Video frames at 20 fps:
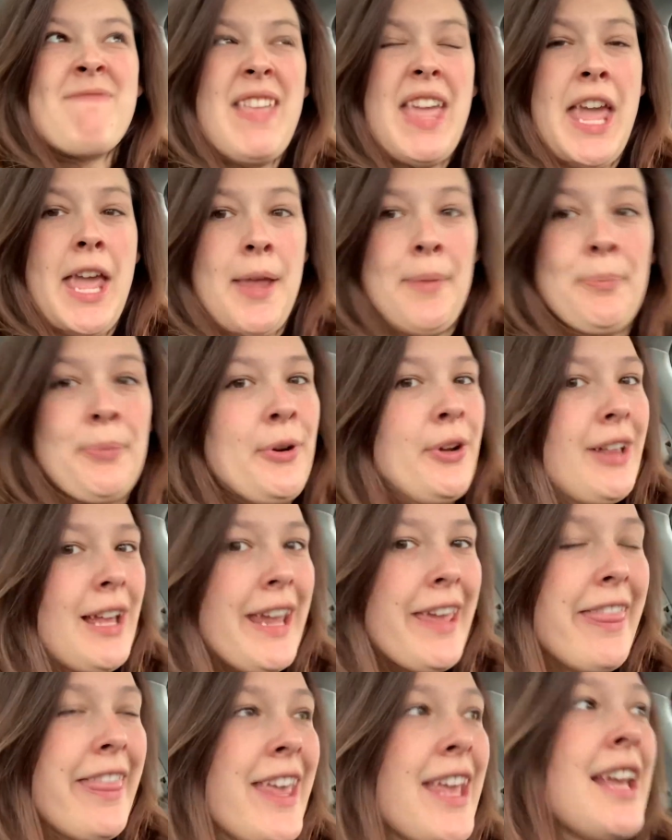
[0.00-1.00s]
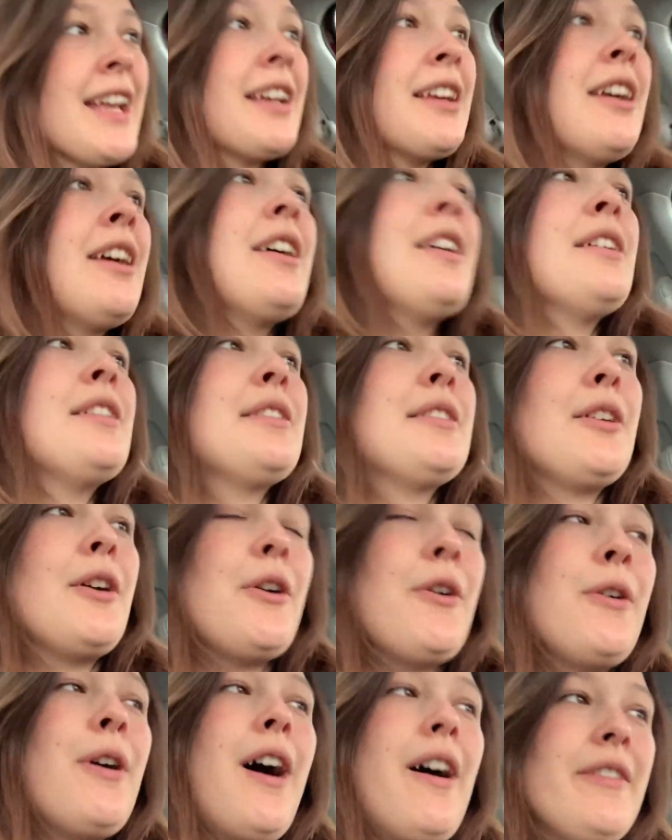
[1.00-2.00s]
April, I think.
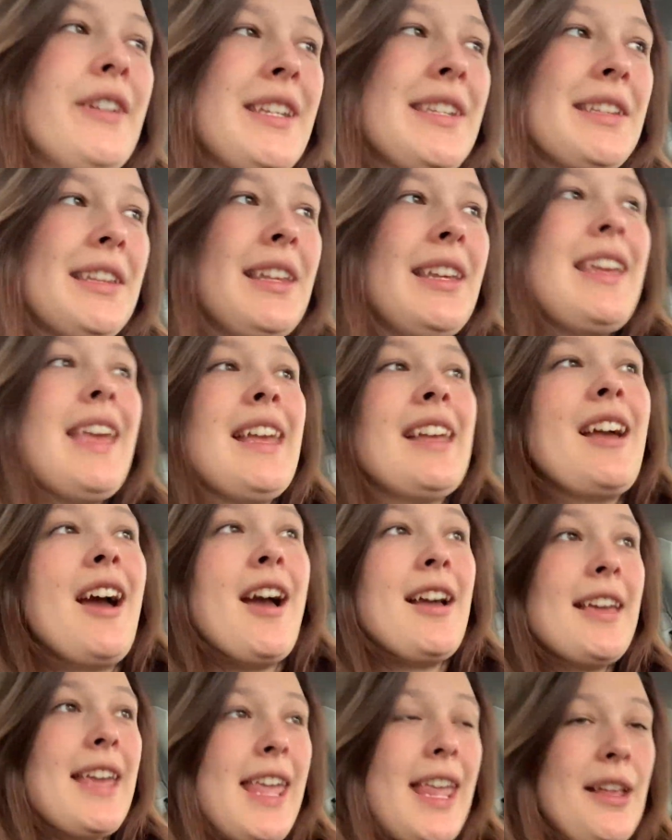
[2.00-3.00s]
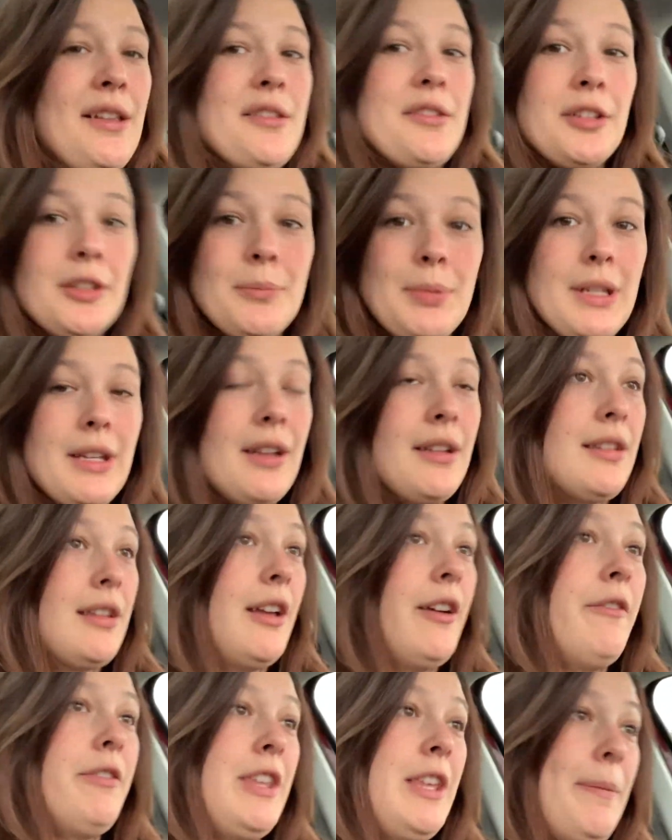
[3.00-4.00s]
So obviously it got canceled because
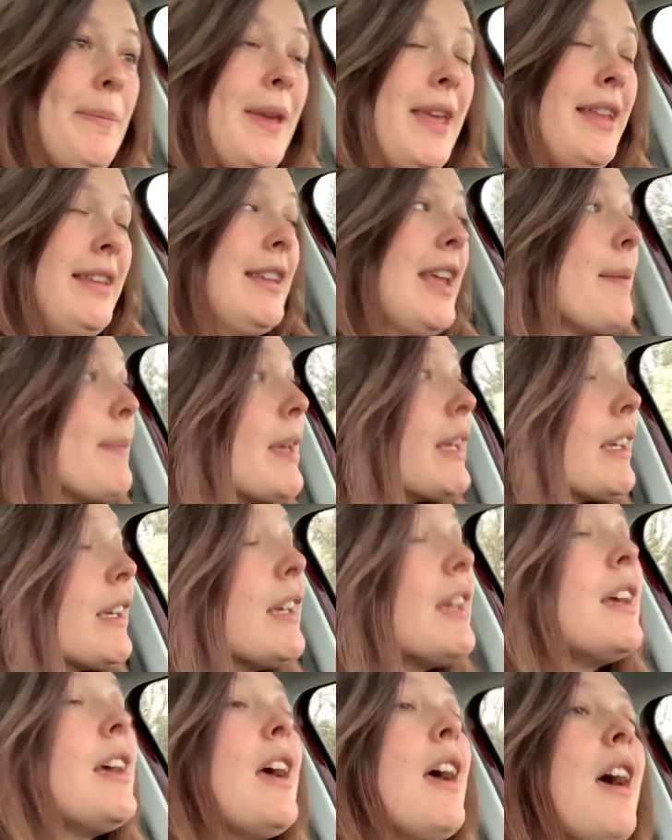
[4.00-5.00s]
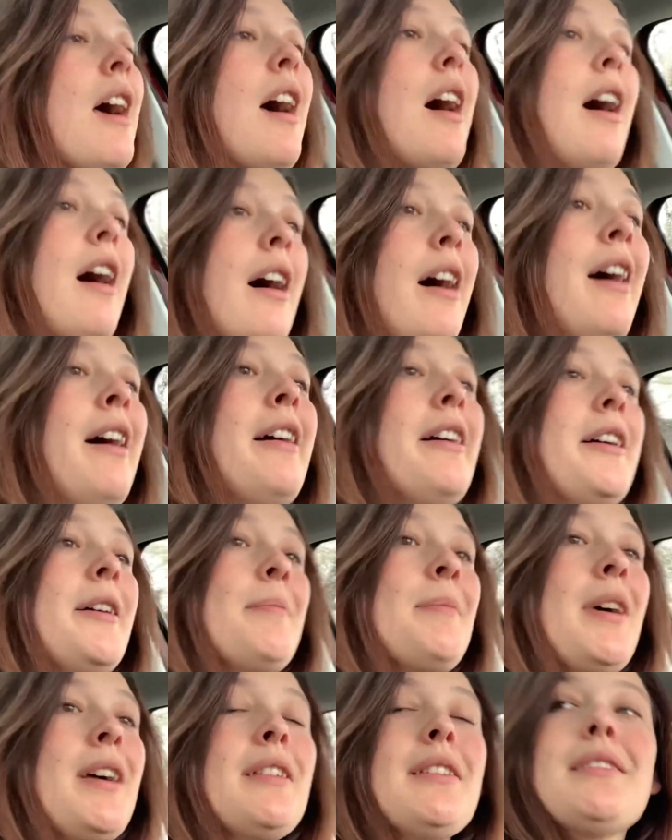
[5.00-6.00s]
of the pandemic.
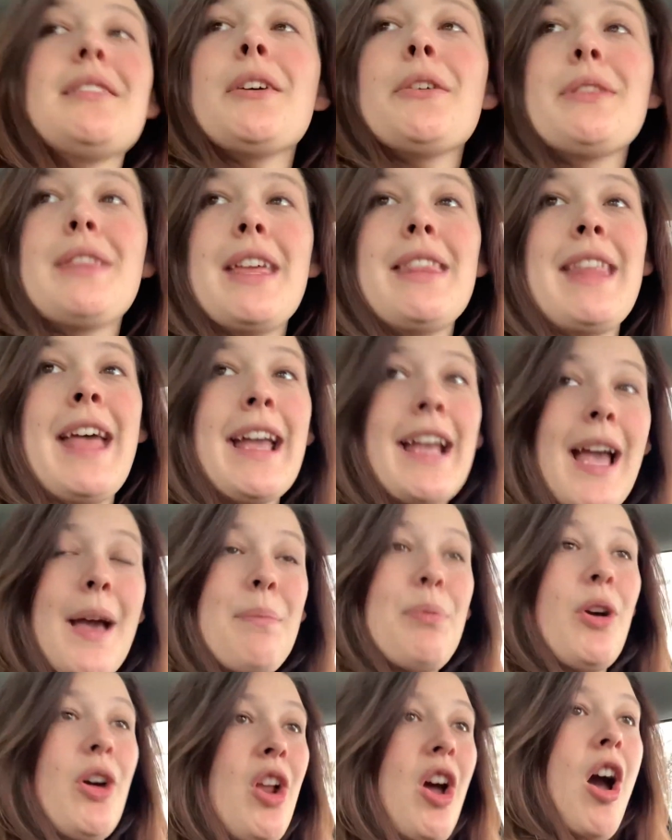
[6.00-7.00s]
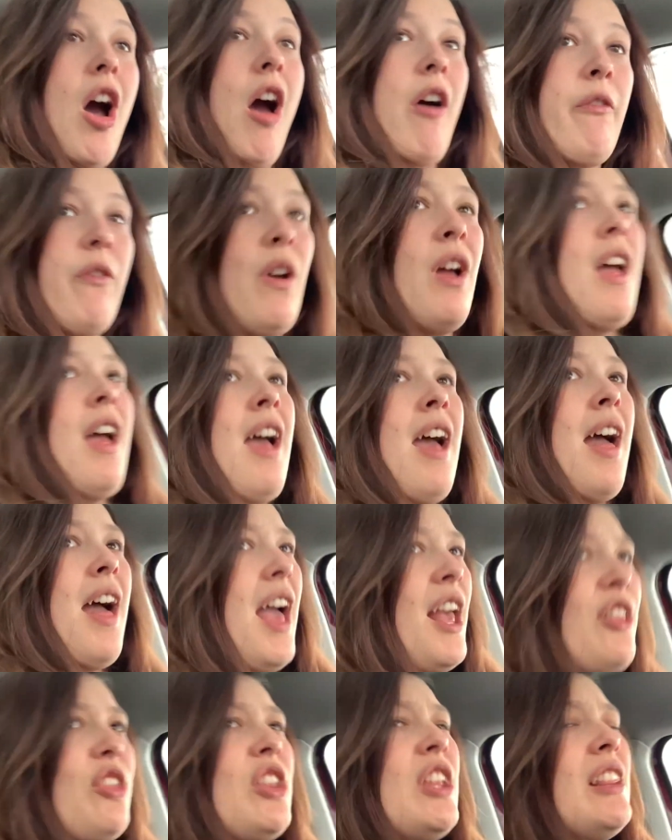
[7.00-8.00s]
So then that got put off.
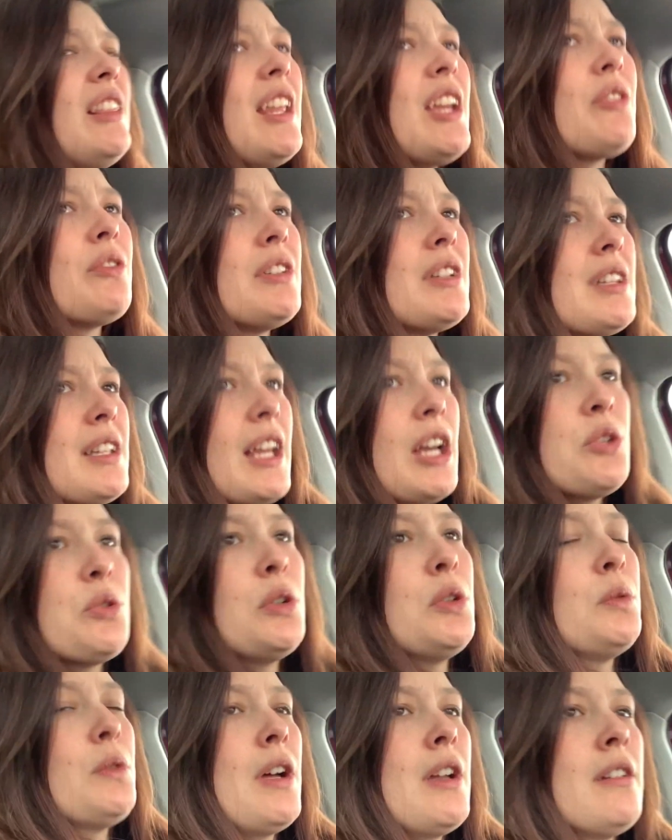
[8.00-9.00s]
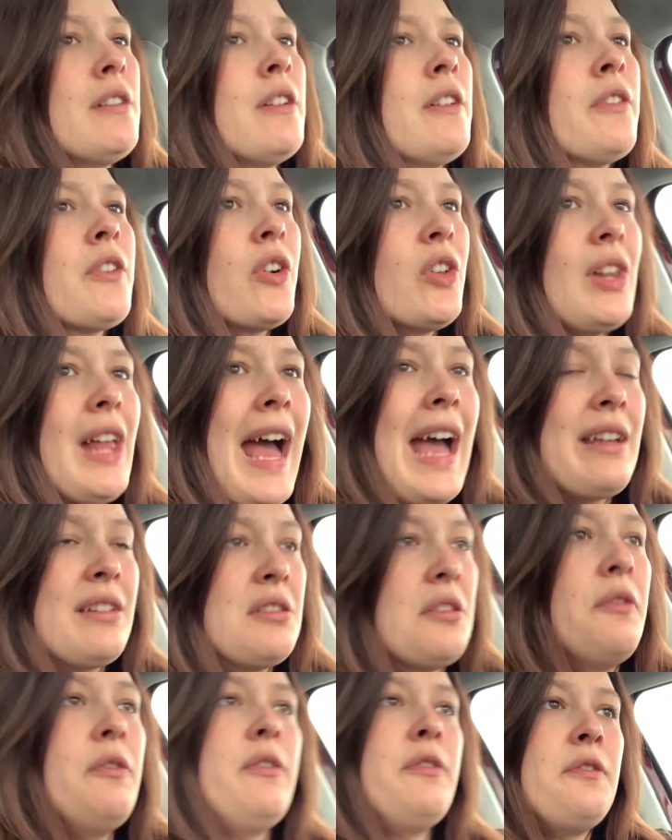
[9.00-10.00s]
I think they rescheduled one for
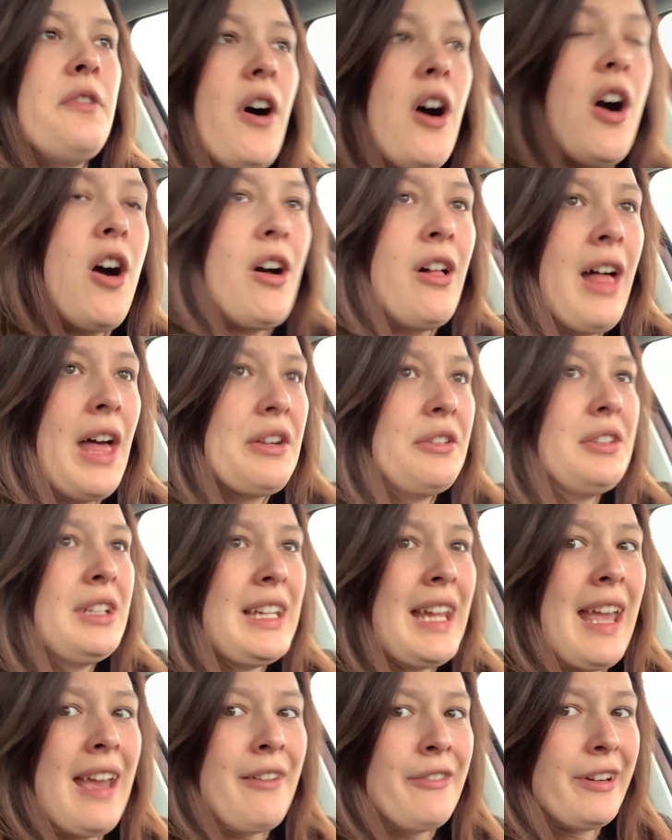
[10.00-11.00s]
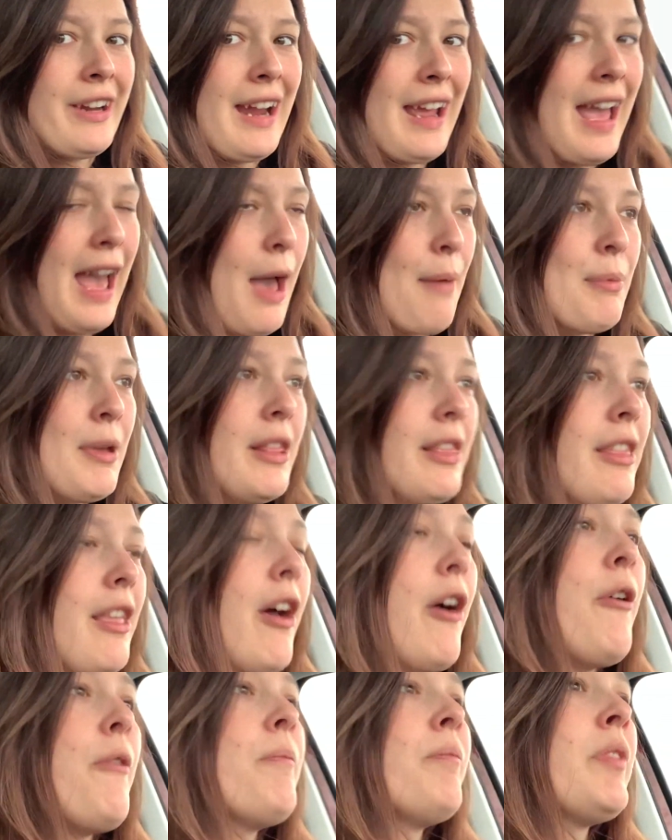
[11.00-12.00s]
last fall. I don't think it ever happened
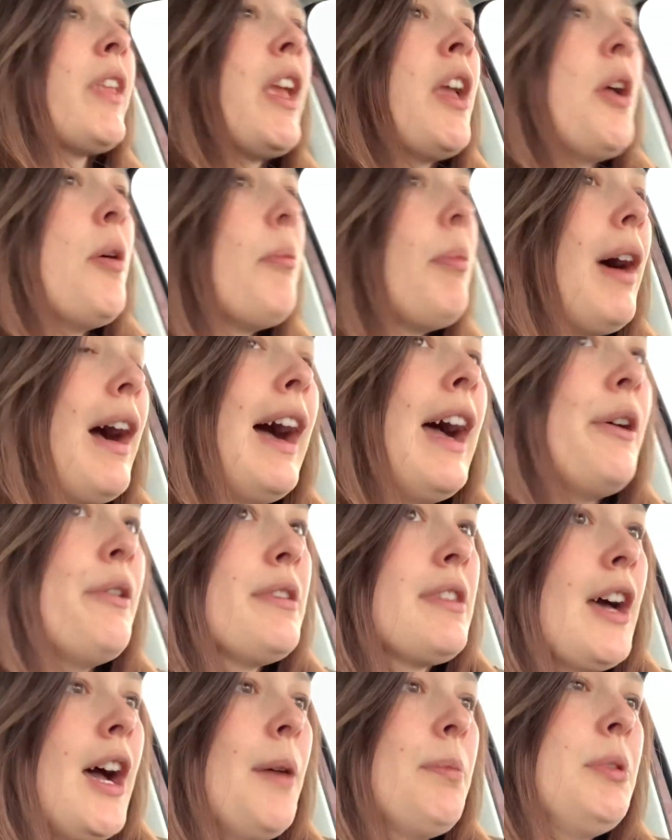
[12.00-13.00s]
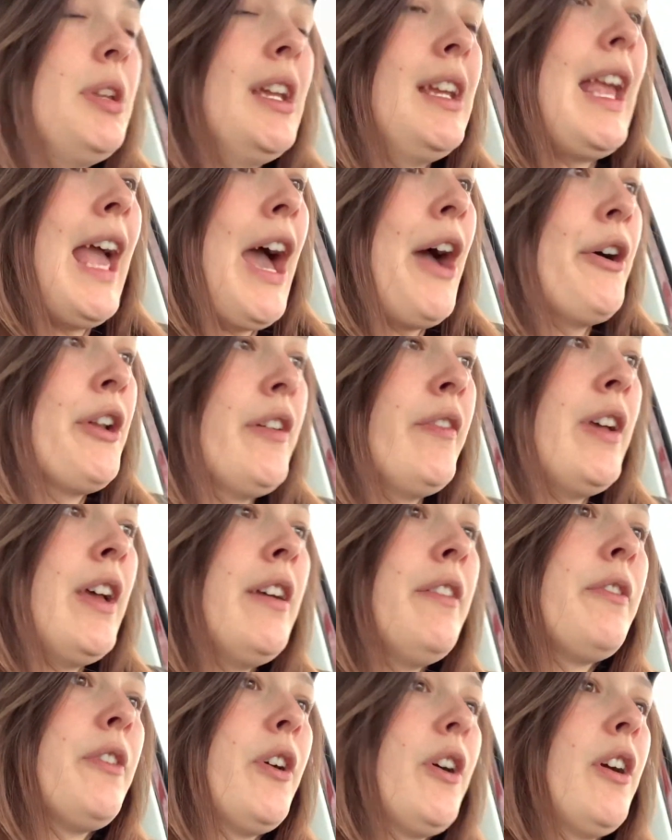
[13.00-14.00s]
though, but I was opting out of
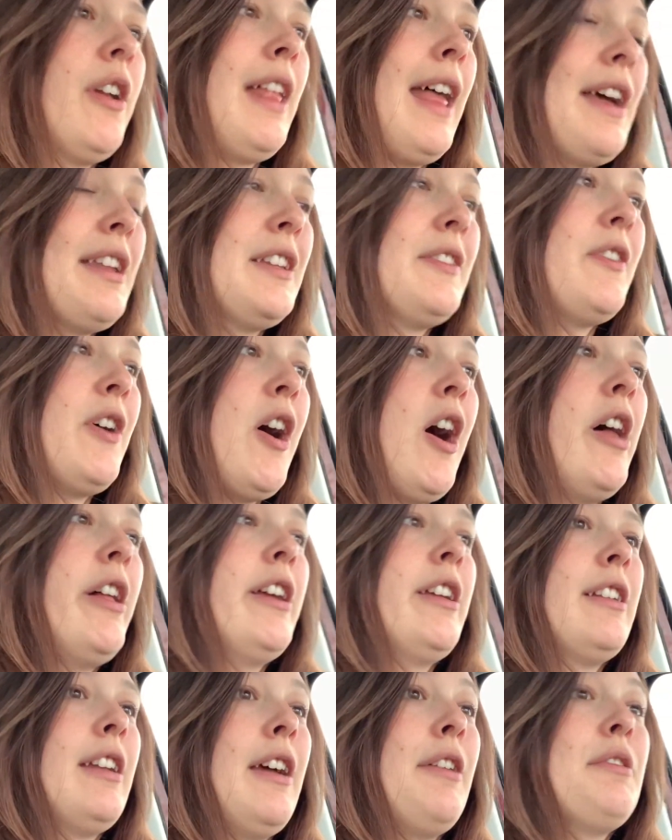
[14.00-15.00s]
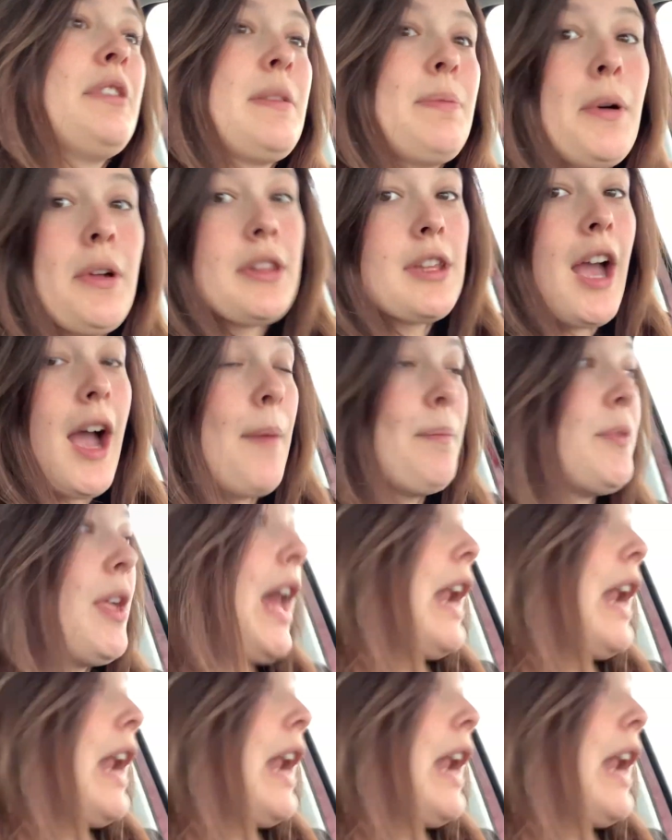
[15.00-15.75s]
it for last fall, and I was supposed to opt out